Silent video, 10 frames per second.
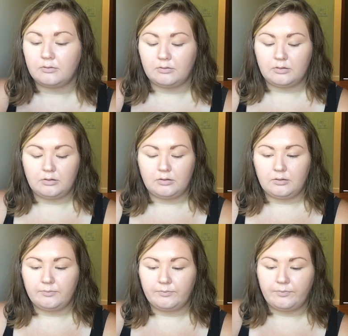
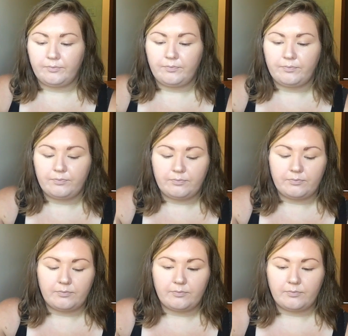
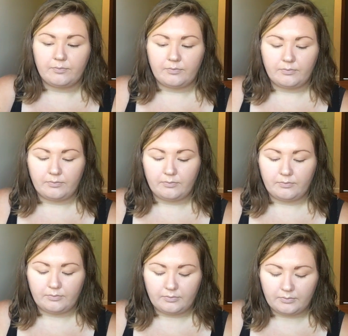
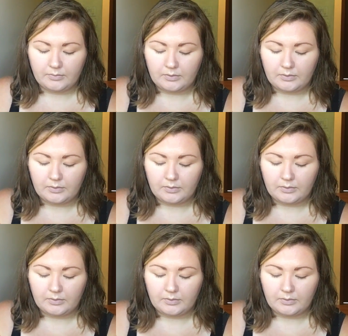(silence)